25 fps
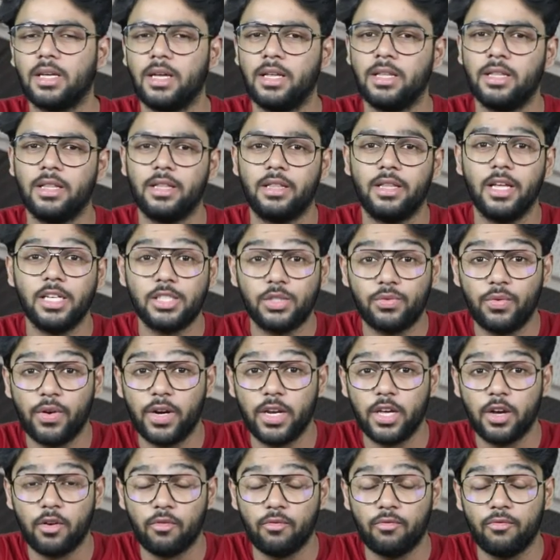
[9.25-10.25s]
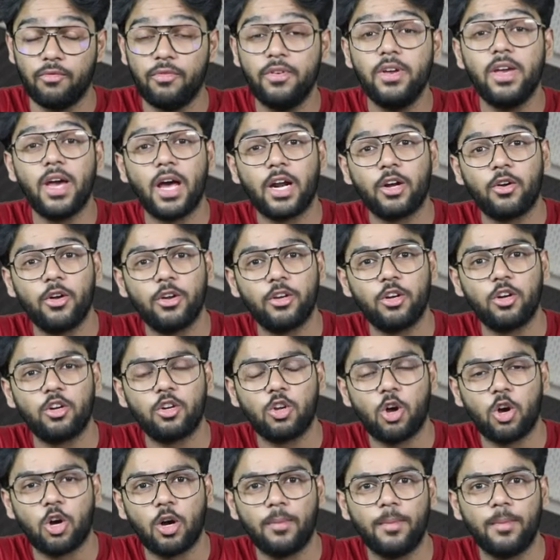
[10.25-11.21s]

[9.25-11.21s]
In this video, we are going to talk